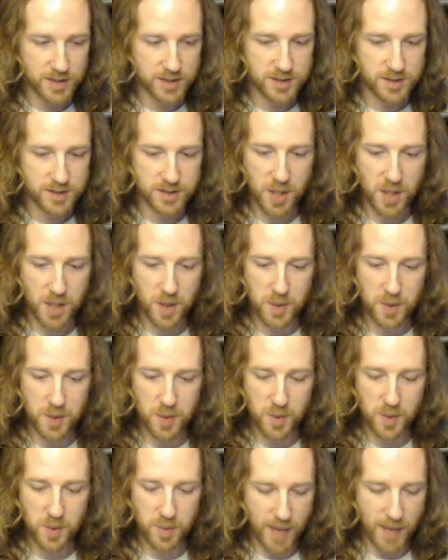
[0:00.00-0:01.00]

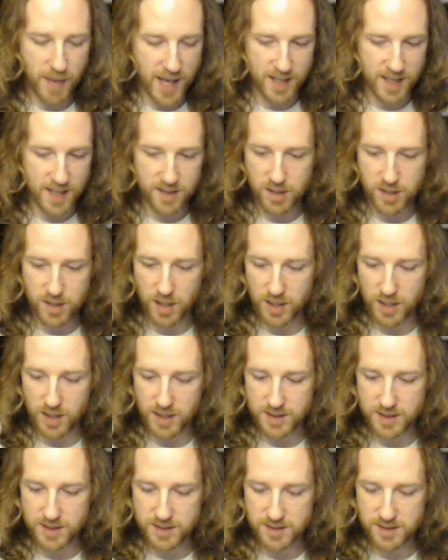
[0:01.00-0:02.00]
two main
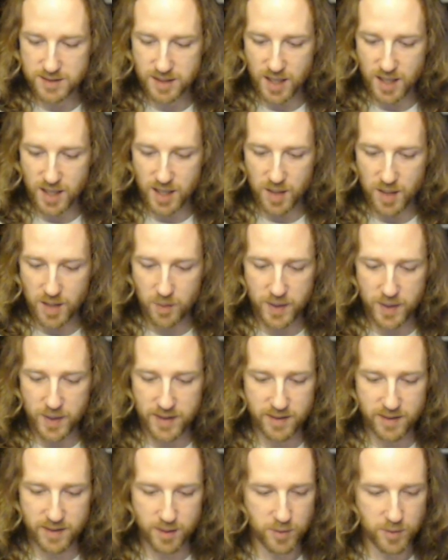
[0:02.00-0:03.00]
colours with
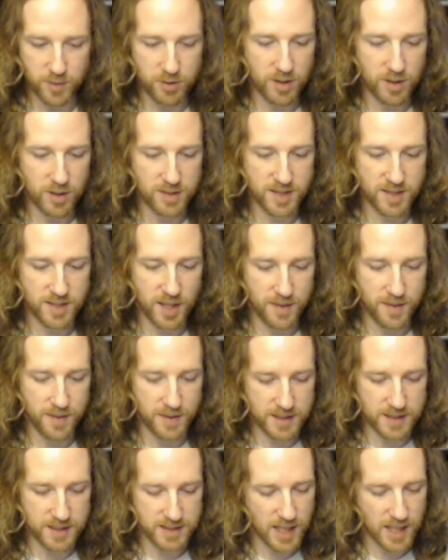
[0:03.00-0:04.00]
some
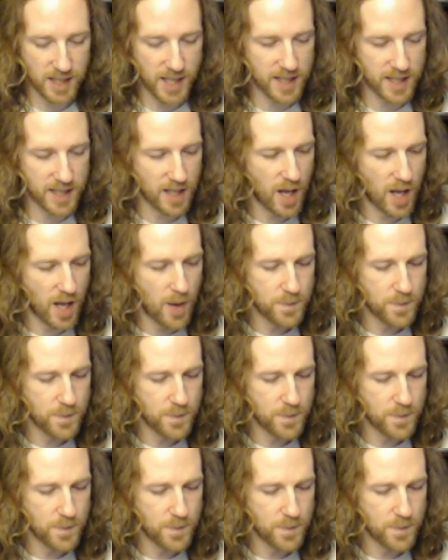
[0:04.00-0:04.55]
crossover. There's like,